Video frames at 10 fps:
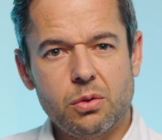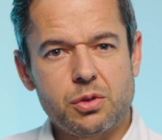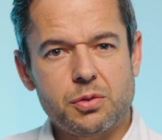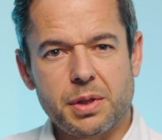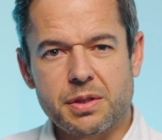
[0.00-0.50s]

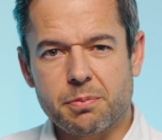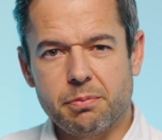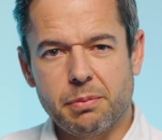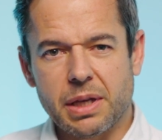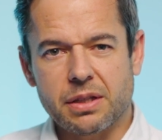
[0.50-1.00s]
which means
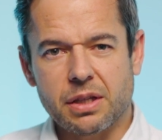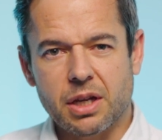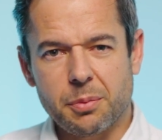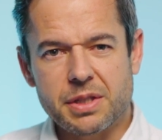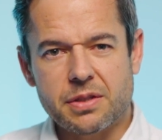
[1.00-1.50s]
men can
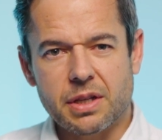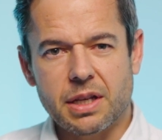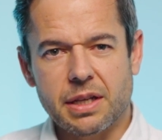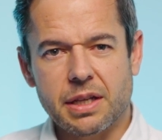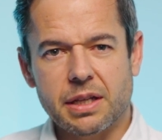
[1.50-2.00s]
come into the
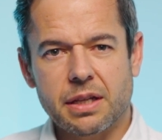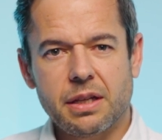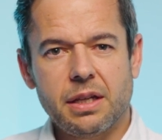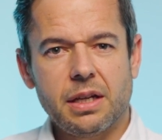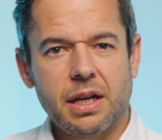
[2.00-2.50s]
clinic,
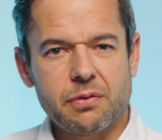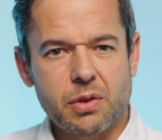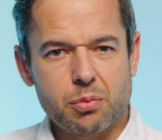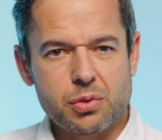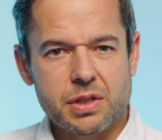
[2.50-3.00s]
have
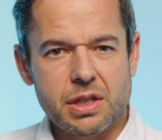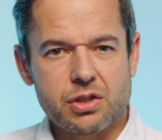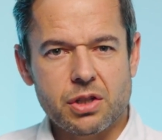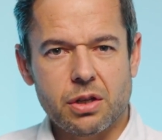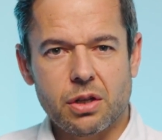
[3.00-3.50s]
their
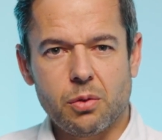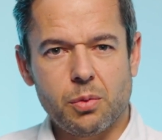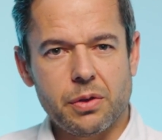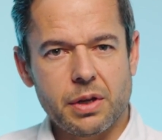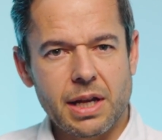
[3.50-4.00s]
procedure, and
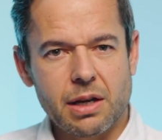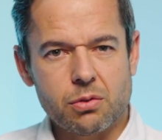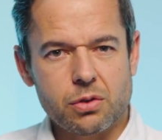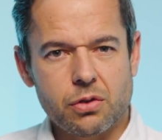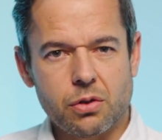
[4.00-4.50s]
with an
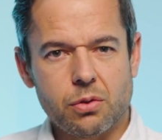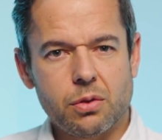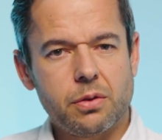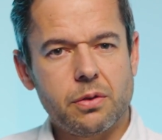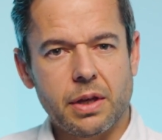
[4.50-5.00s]
hour or two,
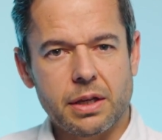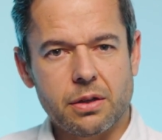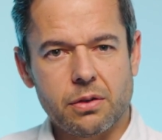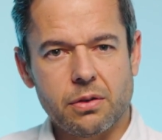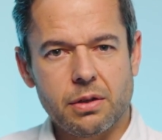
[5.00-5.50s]
they
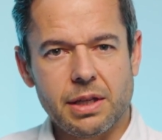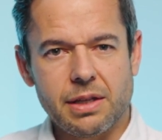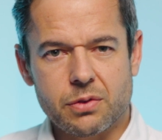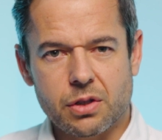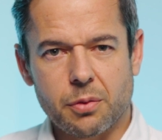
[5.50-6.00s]
can
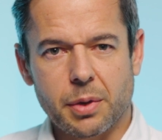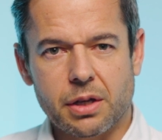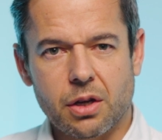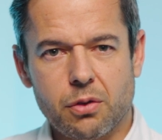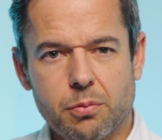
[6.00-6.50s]
leave to go
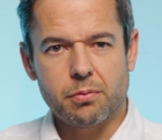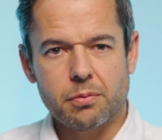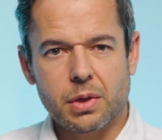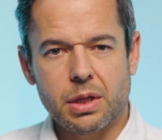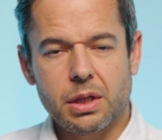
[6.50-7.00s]
back home.
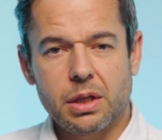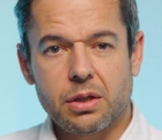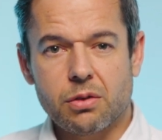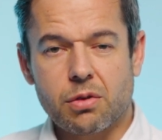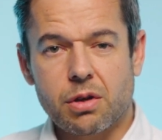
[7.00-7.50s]

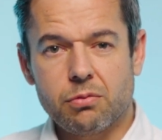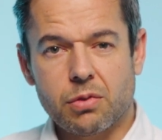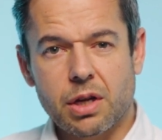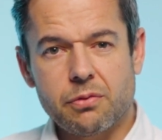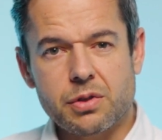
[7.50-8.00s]
The
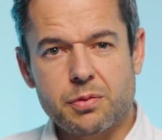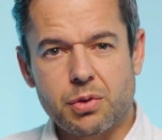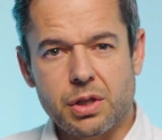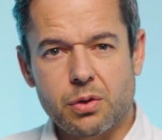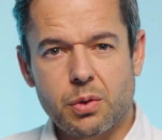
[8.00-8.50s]
recovery is
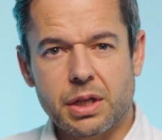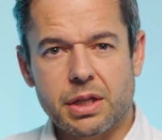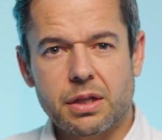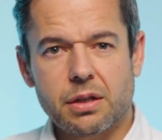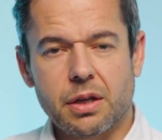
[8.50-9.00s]
pretty
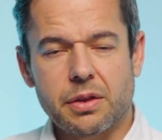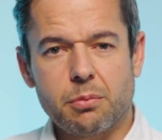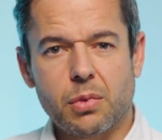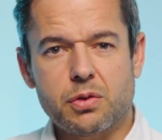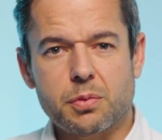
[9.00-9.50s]
quick. I
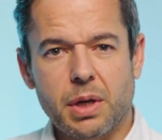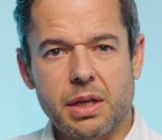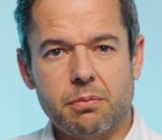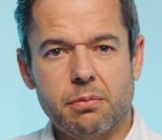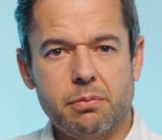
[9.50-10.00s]
think most
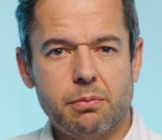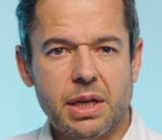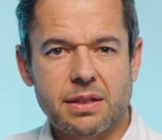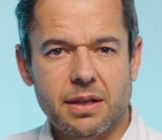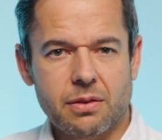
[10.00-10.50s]
men
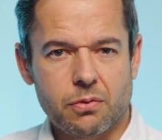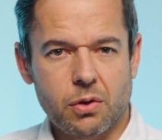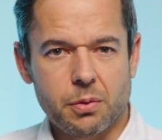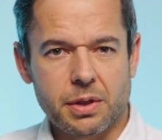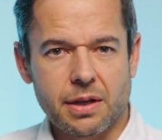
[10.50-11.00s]
may take the
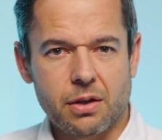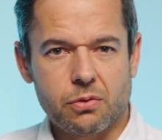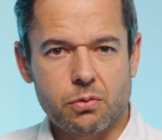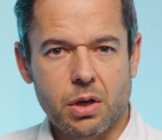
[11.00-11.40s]
following day off